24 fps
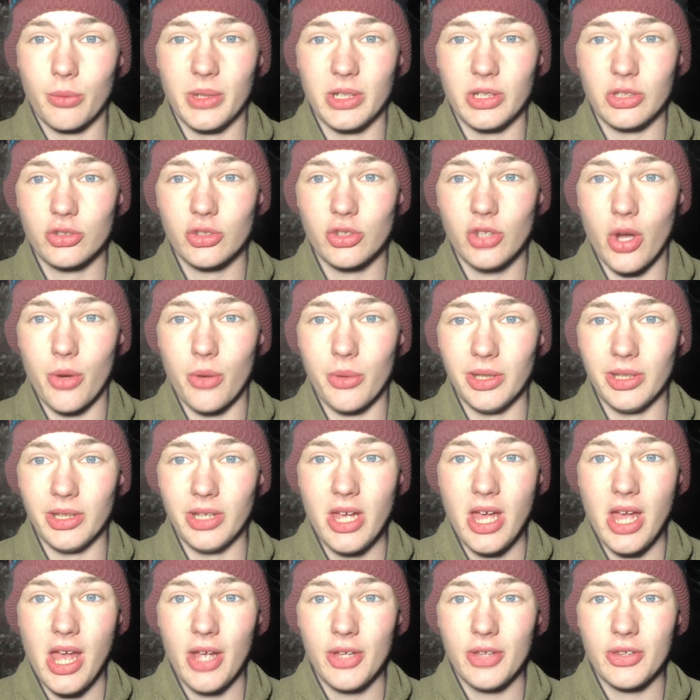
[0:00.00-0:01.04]
when it's snowing,
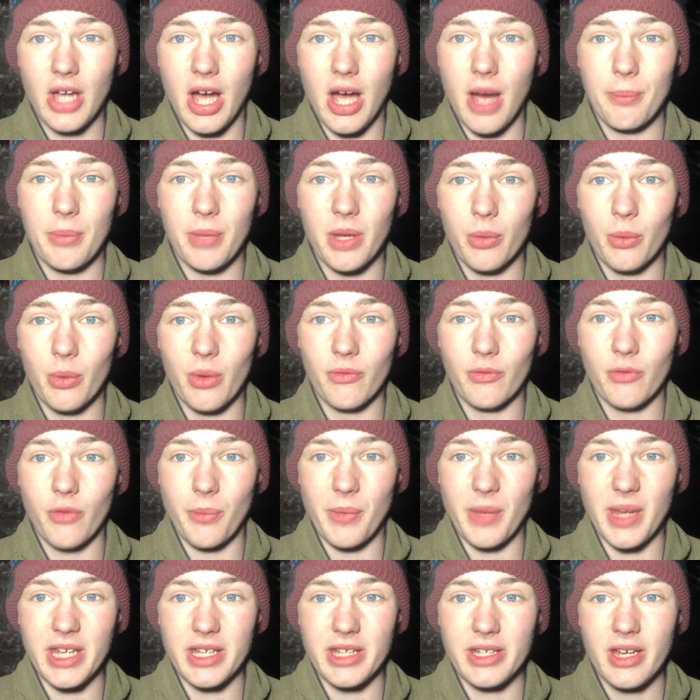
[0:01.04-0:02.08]
that'd be a win for
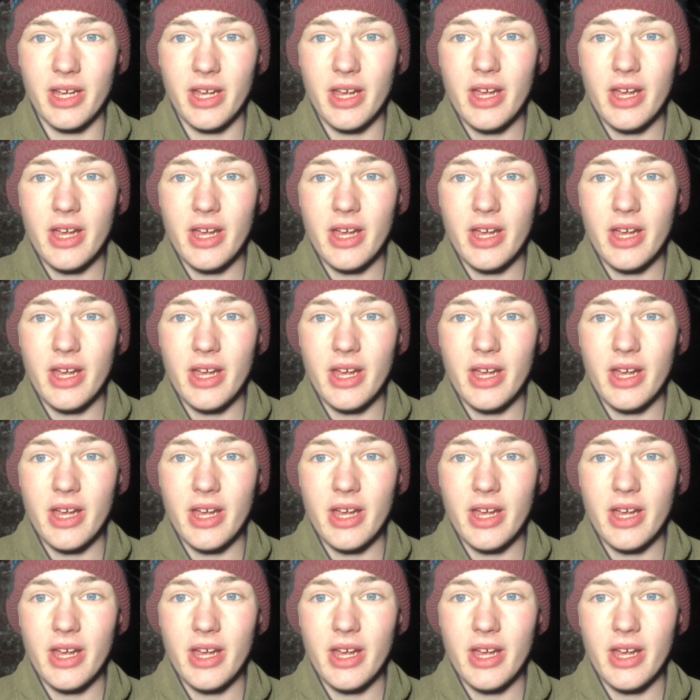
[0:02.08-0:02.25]
me.